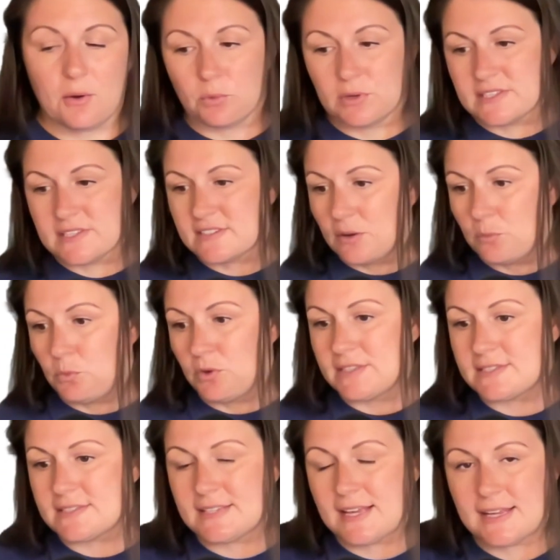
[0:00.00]
When someone
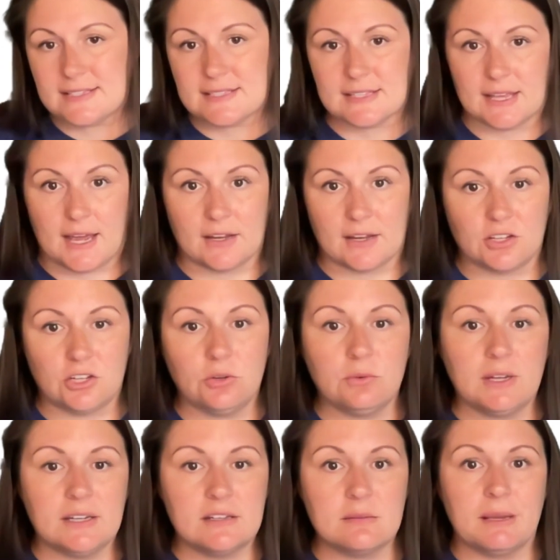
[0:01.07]
says that, you
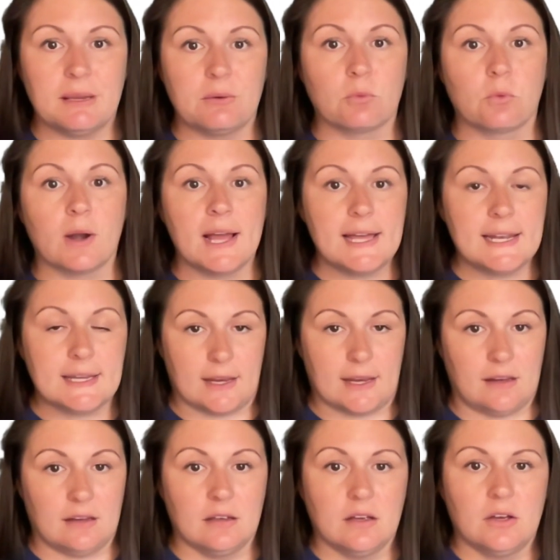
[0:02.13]
need to be
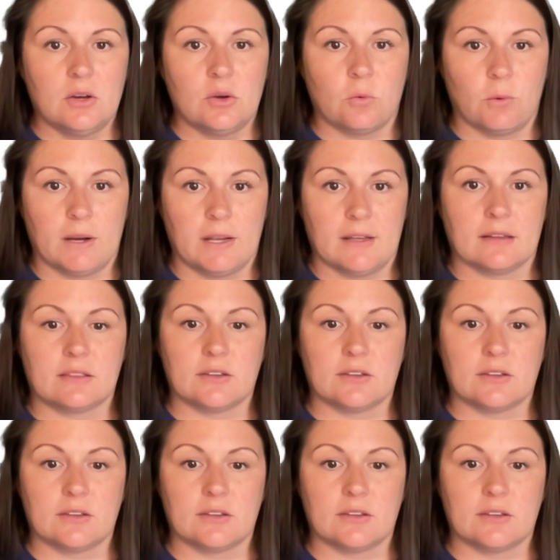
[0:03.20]
ready with,